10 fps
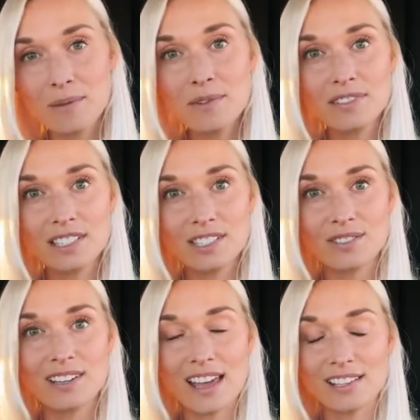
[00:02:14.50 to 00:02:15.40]
I moved
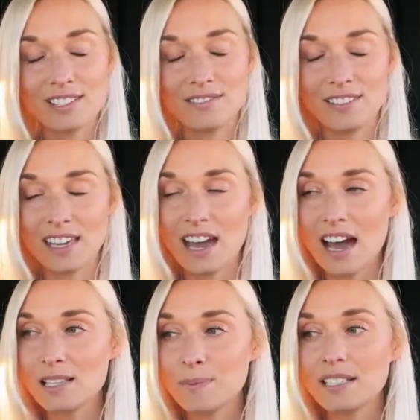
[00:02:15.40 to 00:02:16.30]
into an SUV,
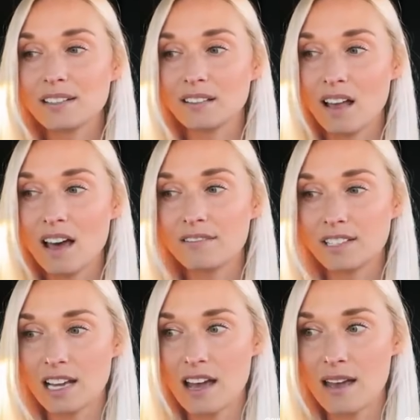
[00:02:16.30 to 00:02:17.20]
I spent a lot of
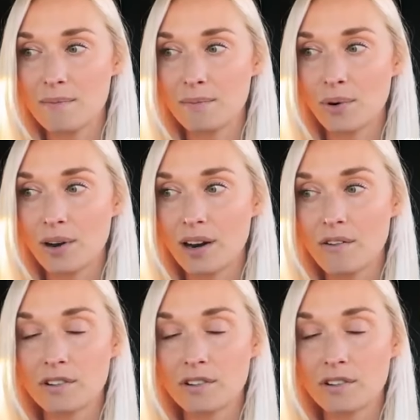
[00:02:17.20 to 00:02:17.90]
time poring over